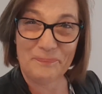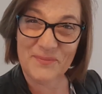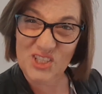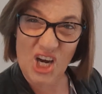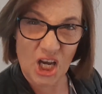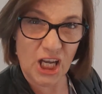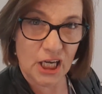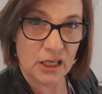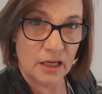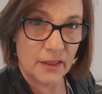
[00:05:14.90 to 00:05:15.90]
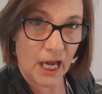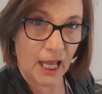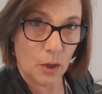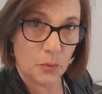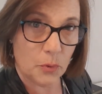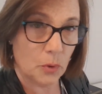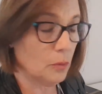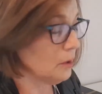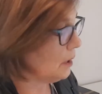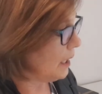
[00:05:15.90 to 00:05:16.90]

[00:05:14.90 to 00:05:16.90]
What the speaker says: chunk that I go through